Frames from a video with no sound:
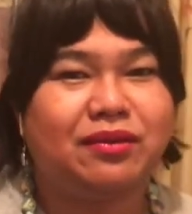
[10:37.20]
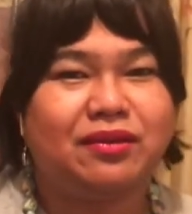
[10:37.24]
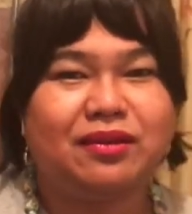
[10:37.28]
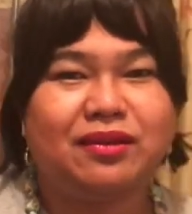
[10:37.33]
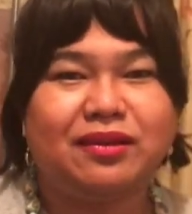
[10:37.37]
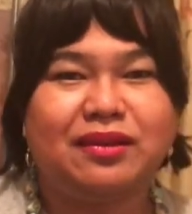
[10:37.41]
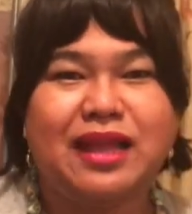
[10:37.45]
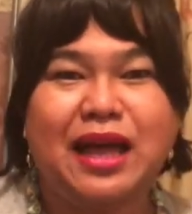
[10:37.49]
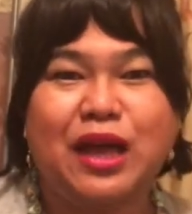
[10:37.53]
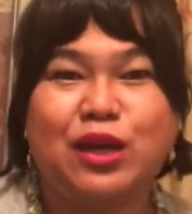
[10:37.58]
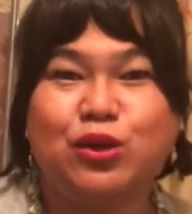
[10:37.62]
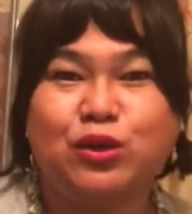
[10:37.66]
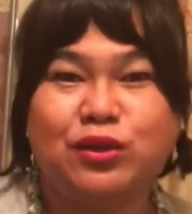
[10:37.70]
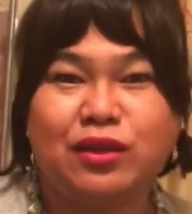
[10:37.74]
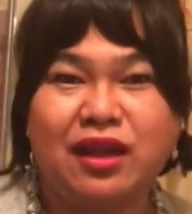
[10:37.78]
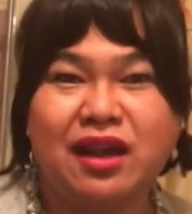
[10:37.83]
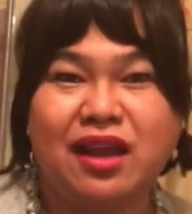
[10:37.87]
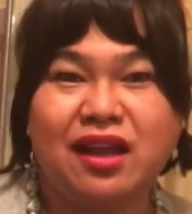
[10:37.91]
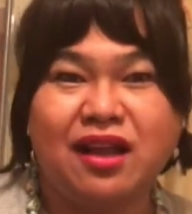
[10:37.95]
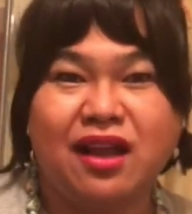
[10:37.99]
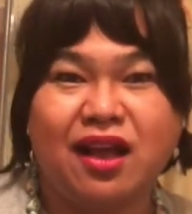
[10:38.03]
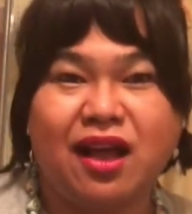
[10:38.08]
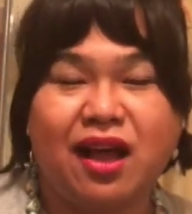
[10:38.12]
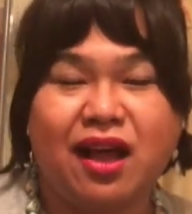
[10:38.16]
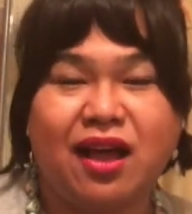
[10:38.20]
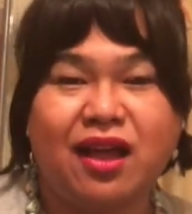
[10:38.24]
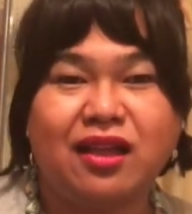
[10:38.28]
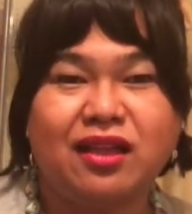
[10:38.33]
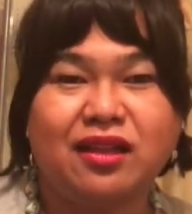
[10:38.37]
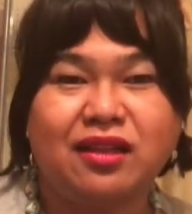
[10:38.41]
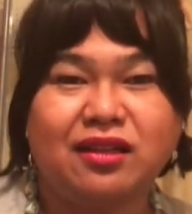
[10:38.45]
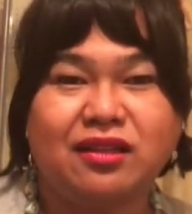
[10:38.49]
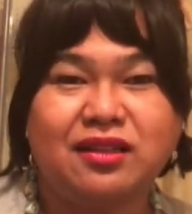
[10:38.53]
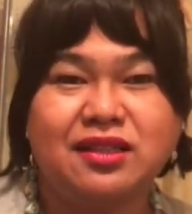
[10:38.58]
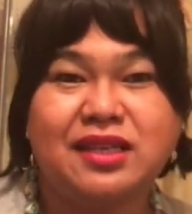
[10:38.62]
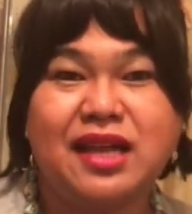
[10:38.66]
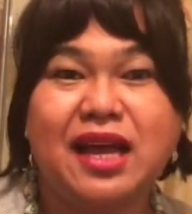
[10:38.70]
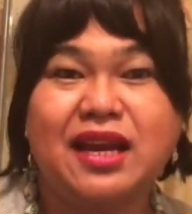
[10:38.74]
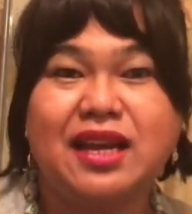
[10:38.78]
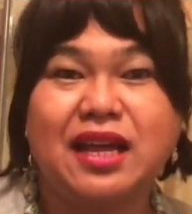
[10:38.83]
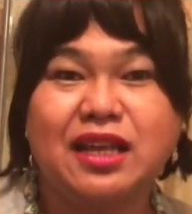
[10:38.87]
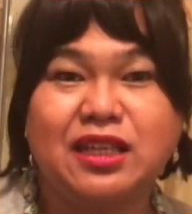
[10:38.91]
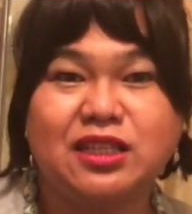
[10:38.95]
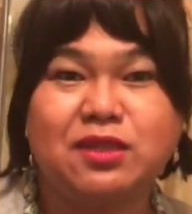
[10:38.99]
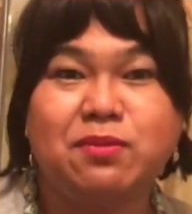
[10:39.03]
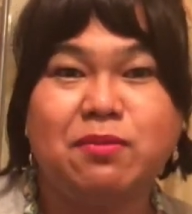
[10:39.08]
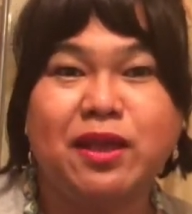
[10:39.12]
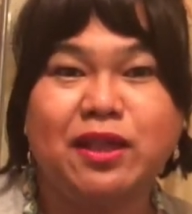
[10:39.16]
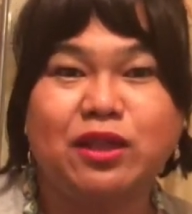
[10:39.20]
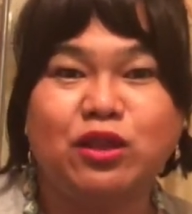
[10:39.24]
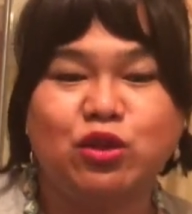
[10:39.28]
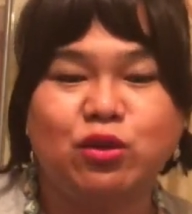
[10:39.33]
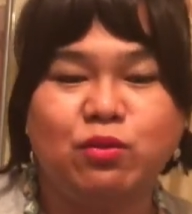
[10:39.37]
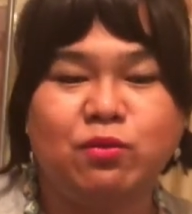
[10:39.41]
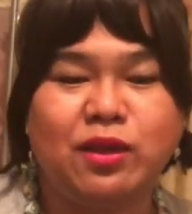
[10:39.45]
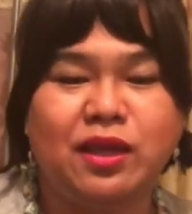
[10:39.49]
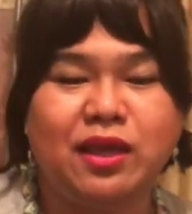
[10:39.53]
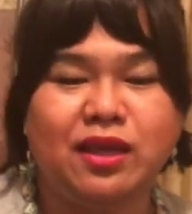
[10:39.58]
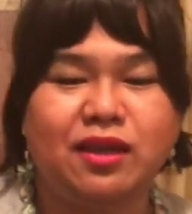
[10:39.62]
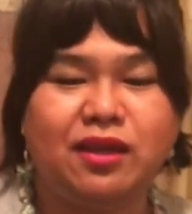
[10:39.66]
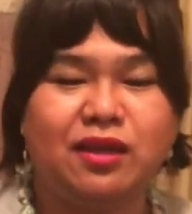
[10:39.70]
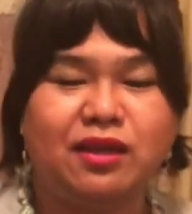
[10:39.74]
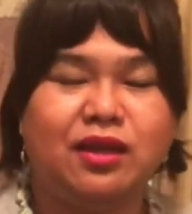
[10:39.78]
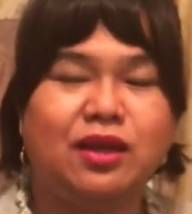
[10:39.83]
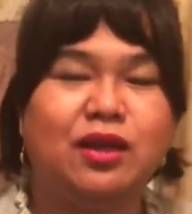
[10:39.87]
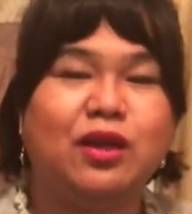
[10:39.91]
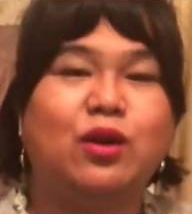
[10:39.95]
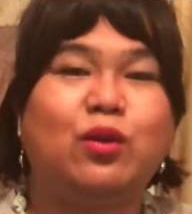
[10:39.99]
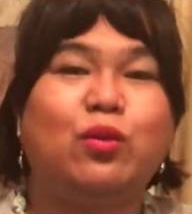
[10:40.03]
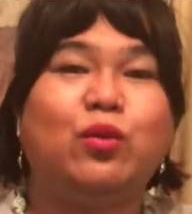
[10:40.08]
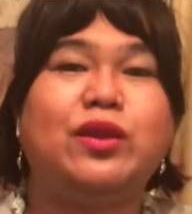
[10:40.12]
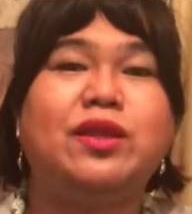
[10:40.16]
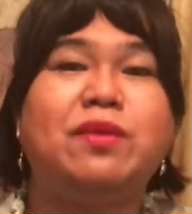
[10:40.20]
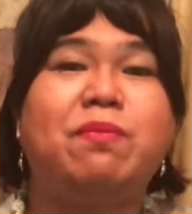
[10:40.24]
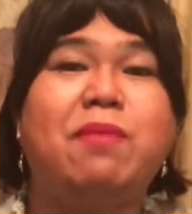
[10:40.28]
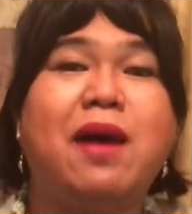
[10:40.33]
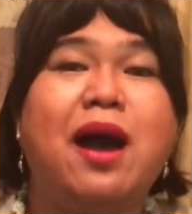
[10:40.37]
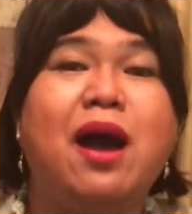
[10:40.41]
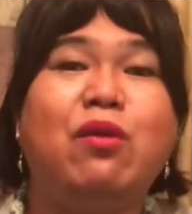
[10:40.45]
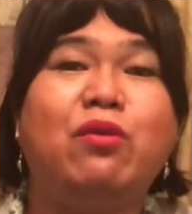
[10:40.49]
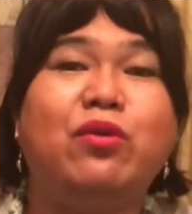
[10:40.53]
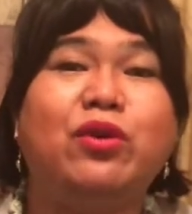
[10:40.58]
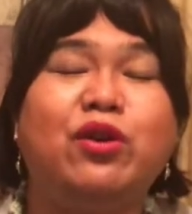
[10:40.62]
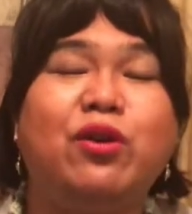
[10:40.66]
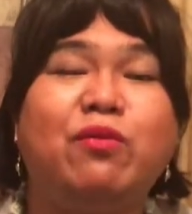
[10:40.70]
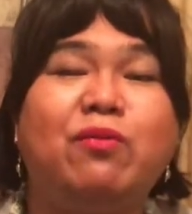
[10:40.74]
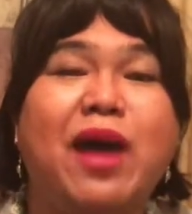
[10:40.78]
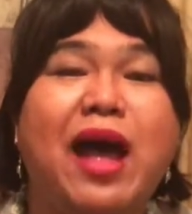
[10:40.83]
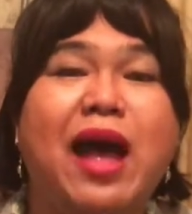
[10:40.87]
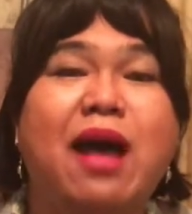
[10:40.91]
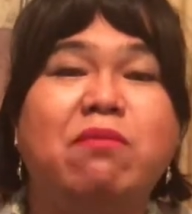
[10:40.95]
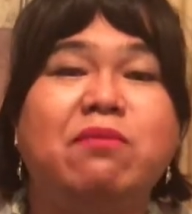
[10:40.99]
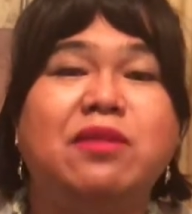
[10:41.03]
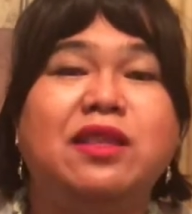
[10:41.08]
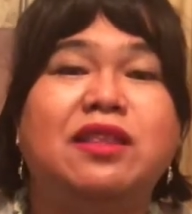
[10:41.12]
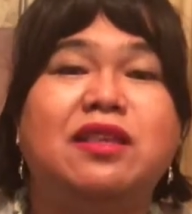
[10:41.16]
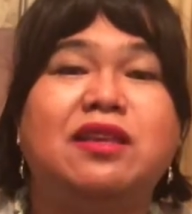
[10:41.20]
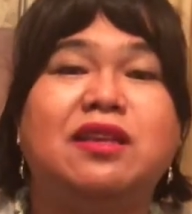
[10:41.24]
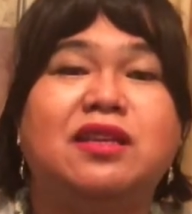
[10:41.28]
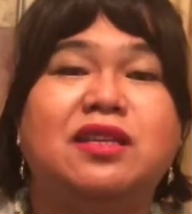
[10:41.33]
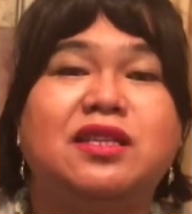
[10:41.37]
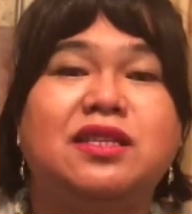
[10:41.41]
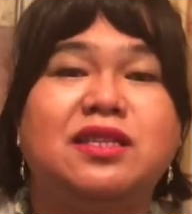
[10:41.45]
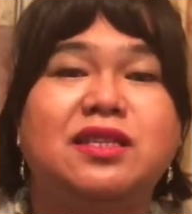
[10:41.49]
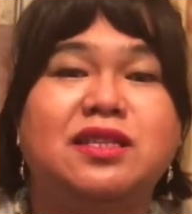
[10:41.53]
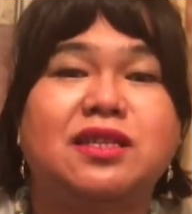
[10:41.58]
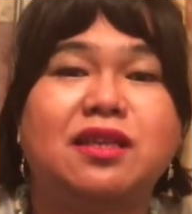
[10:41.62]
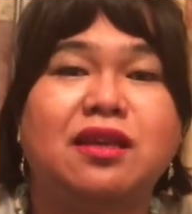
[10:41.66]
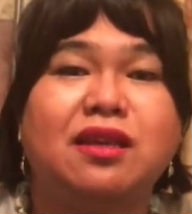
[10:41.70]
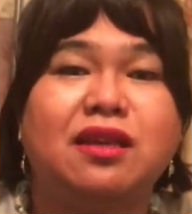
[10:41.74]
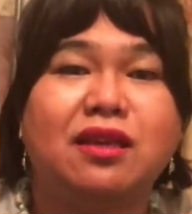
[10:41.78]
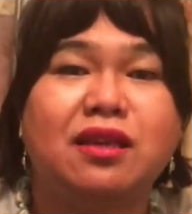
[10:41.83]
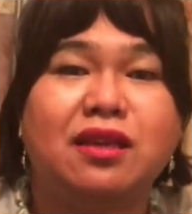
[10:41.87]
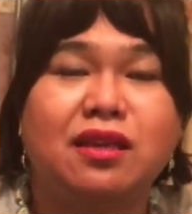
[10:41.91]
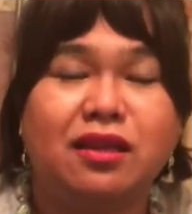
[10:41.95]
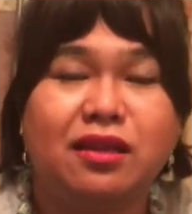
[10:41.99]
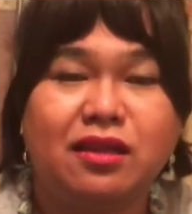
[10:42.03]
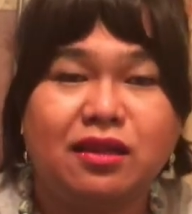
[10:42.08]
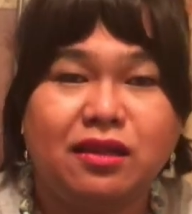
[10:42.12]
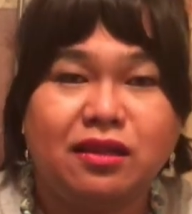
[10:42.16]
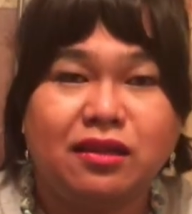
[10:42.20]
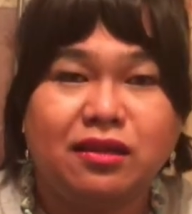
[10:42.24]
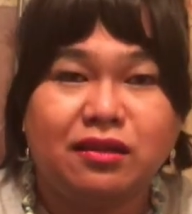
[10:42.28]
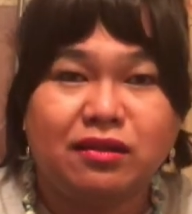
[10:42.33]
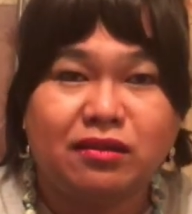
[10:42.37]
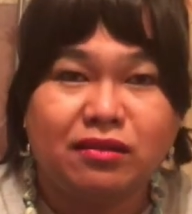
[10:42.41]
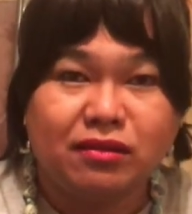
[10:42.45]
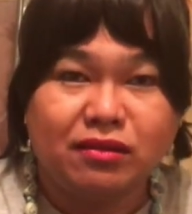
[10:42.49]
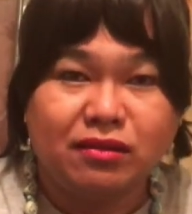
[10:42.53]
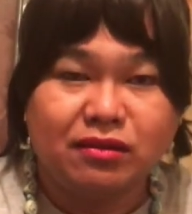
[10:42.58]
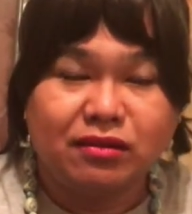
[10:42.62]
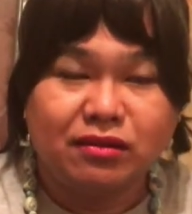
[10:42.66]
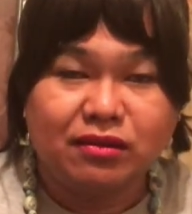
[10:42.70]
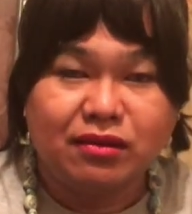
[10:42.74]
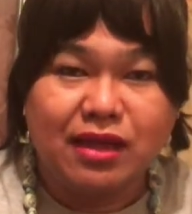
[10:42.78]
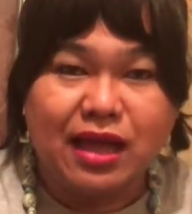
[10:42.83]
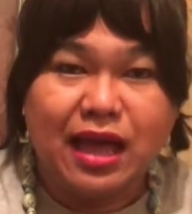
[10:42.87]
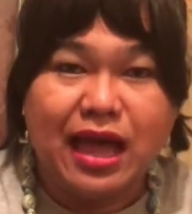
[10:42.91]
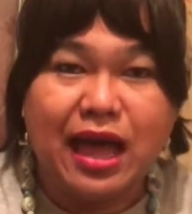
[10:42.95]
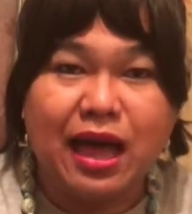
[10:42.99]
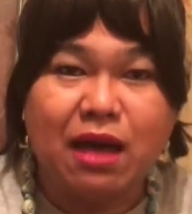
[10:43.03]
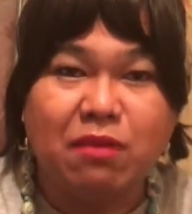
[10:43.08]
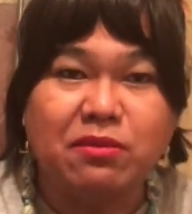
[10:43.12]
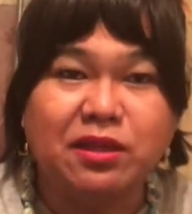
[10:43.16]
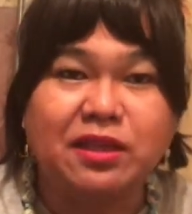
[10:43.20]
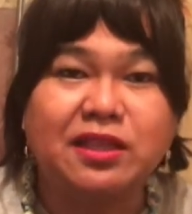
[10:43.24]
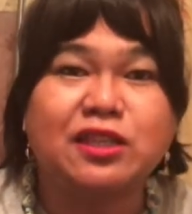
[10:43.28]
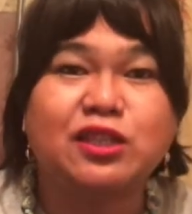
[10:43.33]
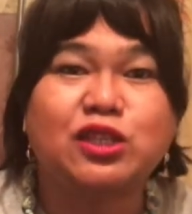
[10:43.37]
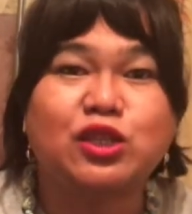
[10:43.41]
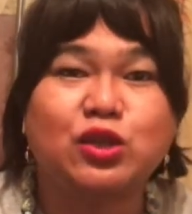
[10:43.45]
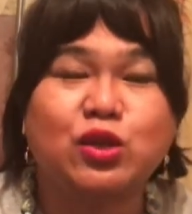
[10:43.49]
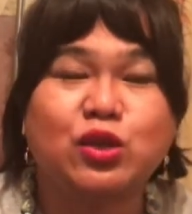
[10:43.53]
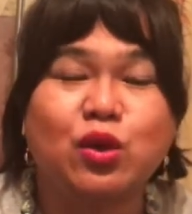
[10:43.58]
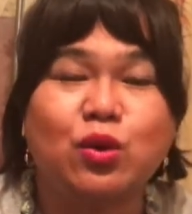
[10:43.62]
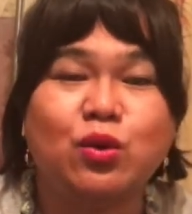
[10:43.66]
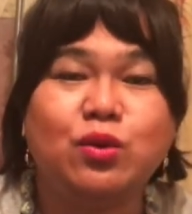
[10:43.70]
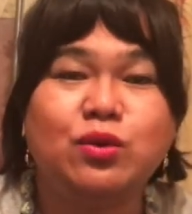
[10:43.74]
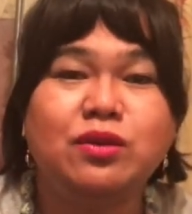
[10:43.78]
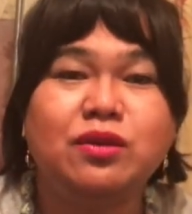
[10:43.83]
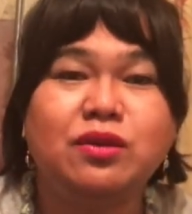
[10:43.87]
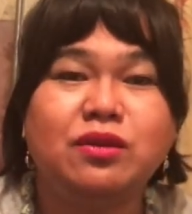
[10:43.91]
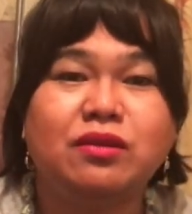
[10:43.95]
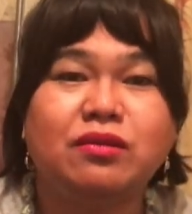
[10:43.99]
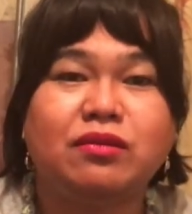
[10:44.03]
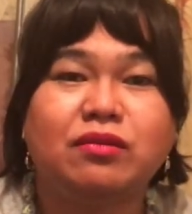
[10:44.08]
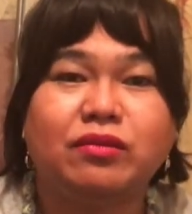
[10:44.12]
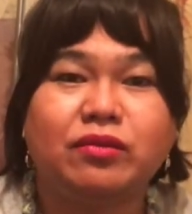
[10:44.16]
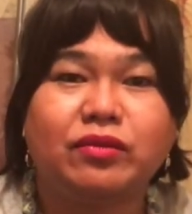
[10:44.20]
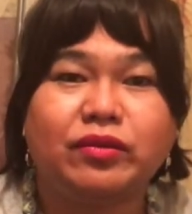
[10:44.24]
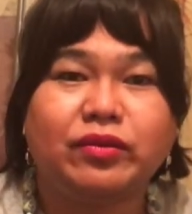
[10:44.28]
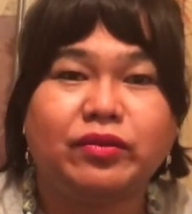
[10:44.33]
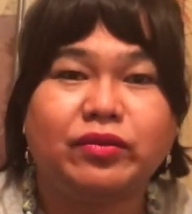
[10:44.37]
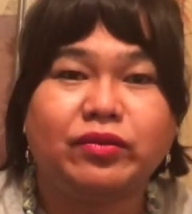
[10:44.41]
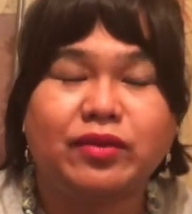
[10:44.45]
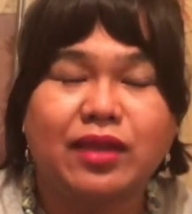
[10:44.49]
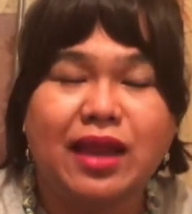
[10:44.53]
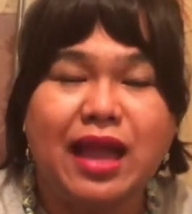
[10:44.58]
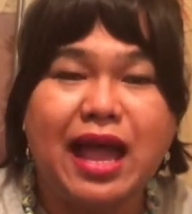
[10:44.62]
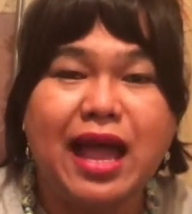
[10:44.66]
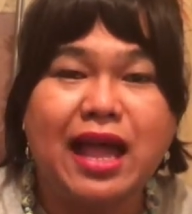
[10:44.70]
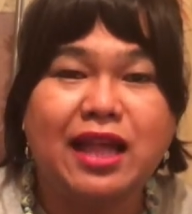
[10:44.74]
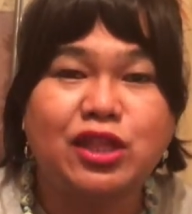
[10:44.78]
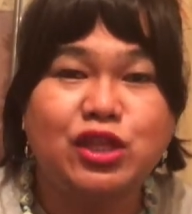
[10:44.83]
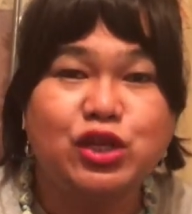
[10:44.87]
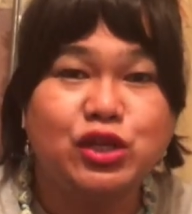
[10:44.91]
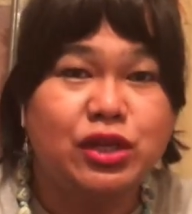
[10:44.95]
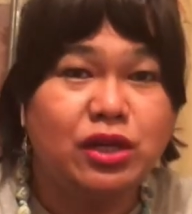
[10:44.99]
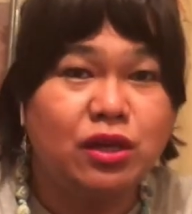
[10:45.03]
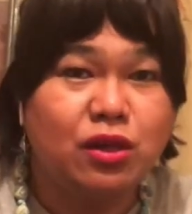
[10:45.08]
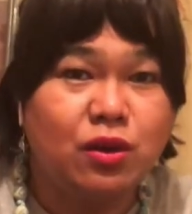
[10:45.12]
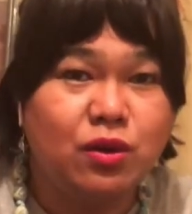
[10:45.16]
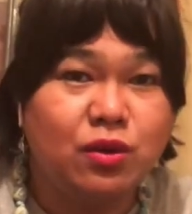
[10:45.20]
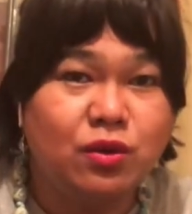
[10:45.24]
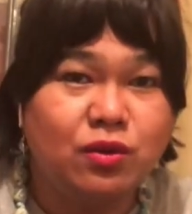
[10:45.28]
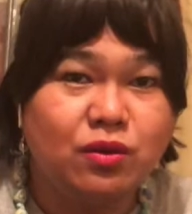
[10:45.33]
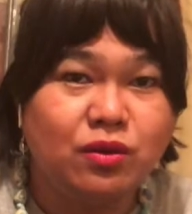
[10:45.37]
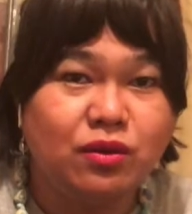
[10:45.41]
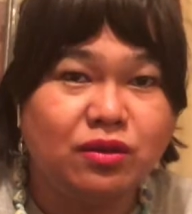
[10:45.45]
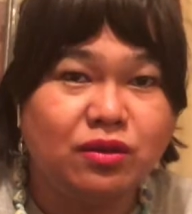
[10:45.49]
tayo talaga, sana it's meant to be. With the power of amethyst, amethyst stone, Angelo,